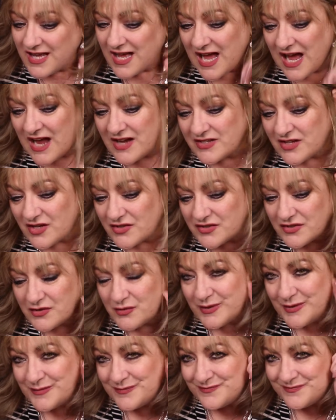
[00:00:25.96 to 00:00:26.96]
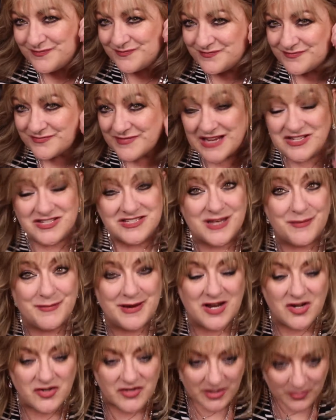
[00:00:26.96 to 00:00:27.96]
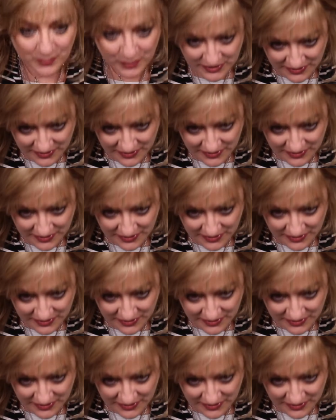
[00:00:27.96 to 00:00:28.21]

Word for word: How y'all doing? I just got my hair done. What